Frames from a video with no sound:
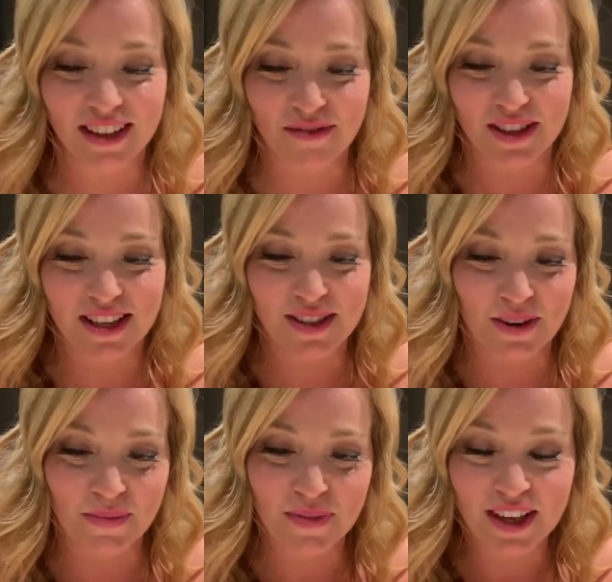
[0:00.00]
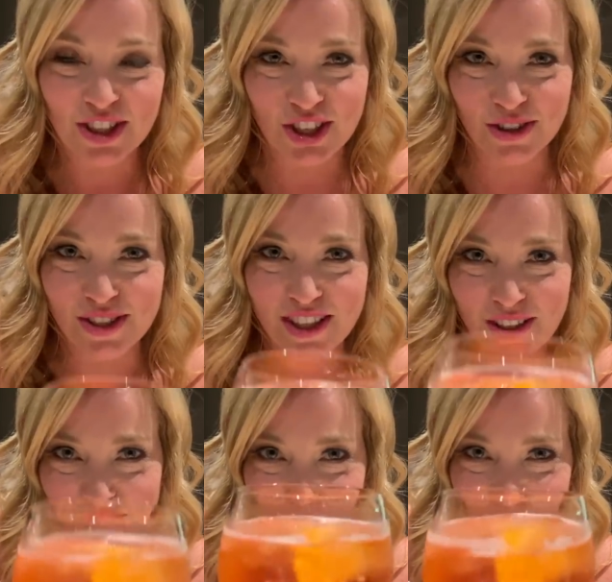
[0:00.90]
love with it. So, cheers to
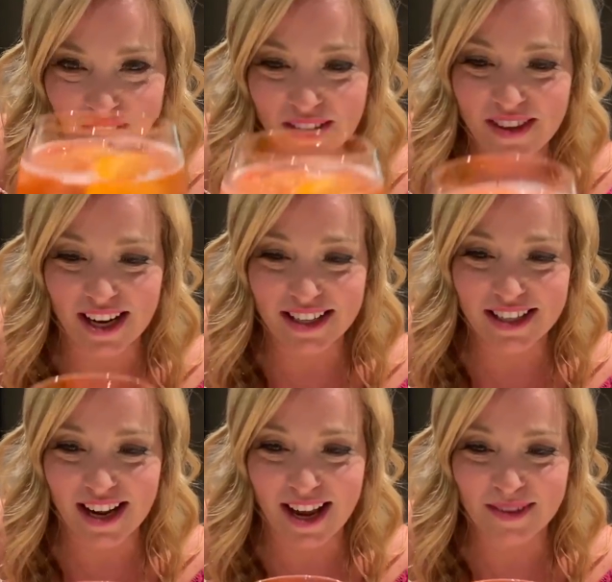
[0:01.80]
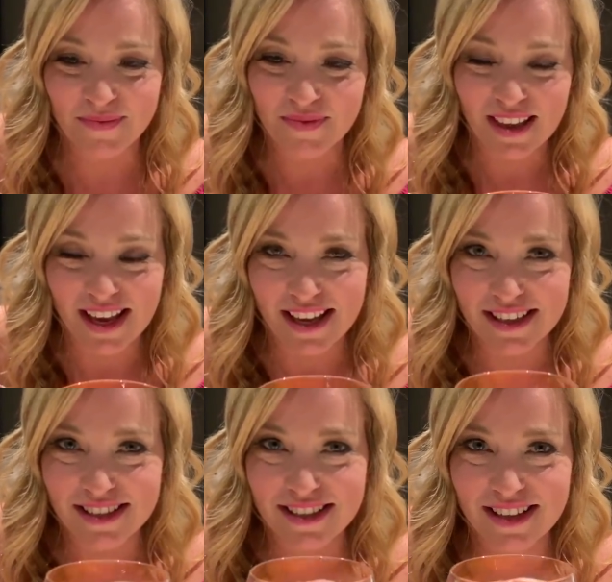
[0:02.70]
you. Drink of the day today
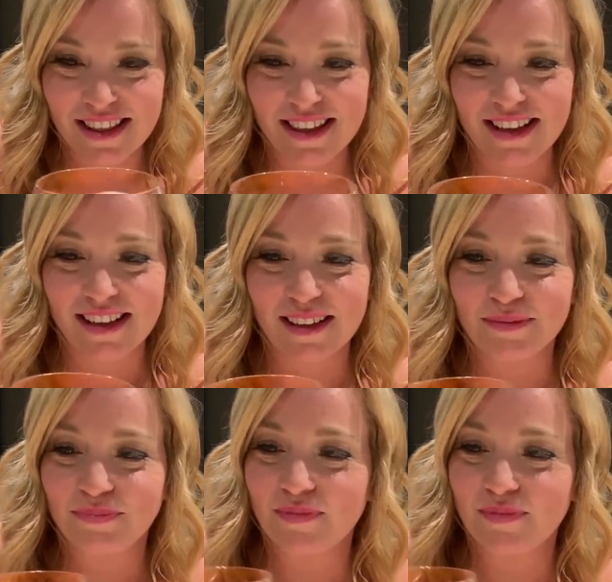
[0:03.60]
is the